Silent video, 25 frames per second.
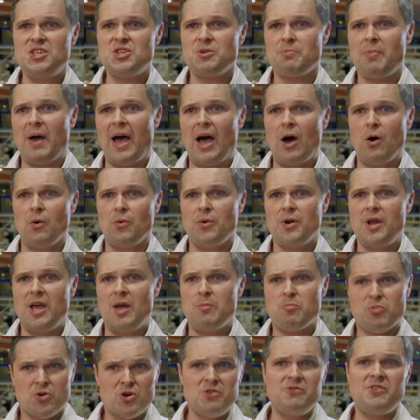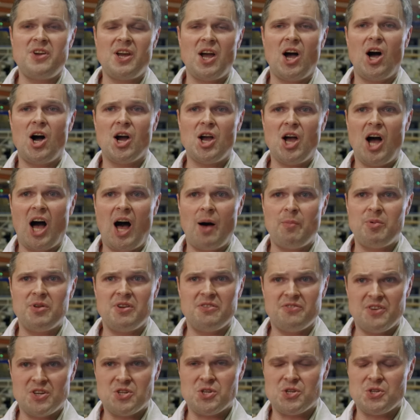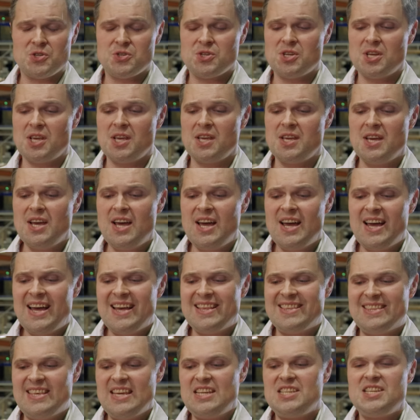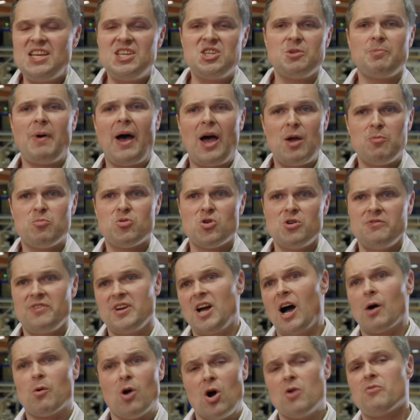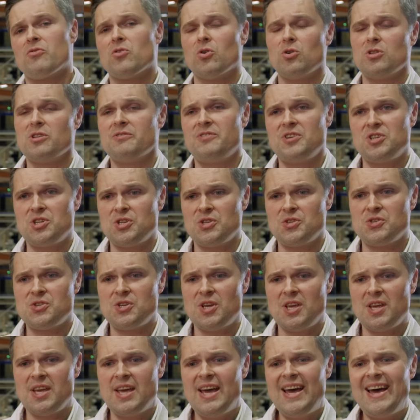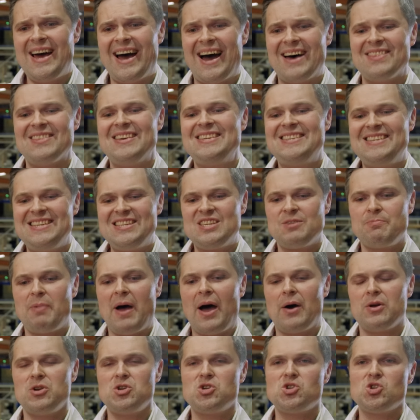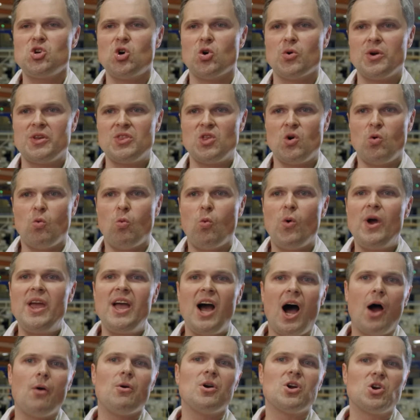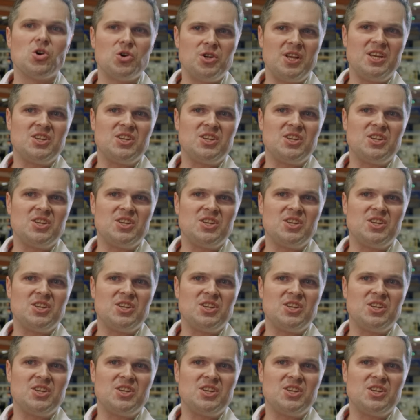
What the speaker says: is about improving our carbon efficiency, this is about improving our overall efficiency, and this is about ensuring that we are a good